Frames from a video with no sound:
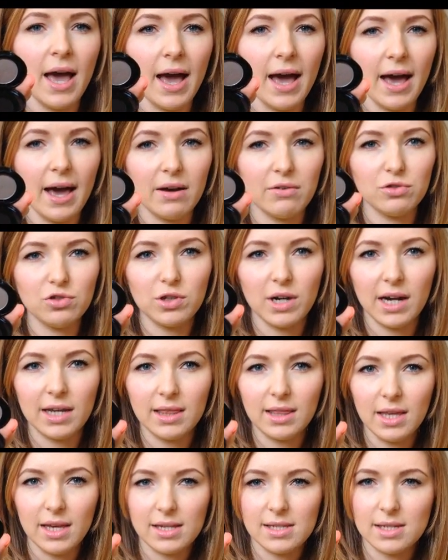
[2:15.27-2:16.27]
I have
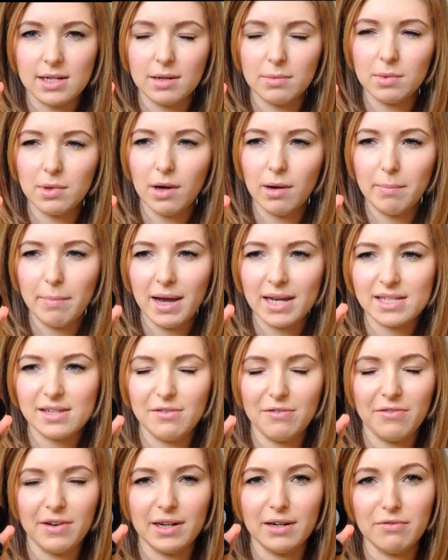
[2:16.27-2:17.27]
tried this and I'm not a
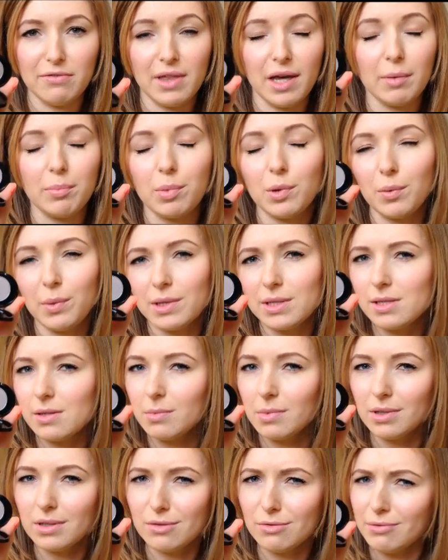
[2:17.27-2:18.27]
massive fan of that, but when
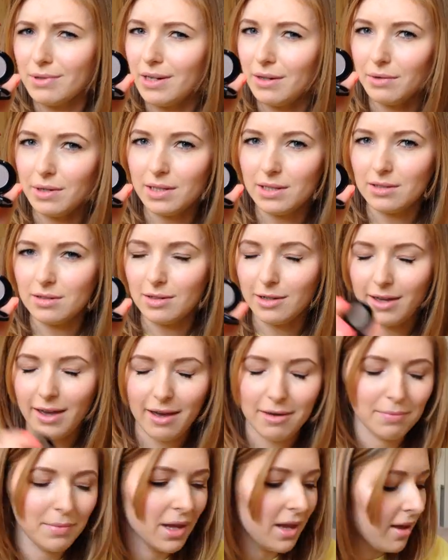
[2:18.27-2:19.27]
something's free I really don't
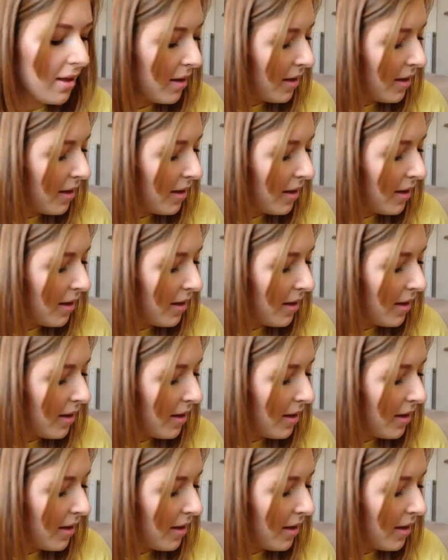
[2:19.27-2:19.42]
care.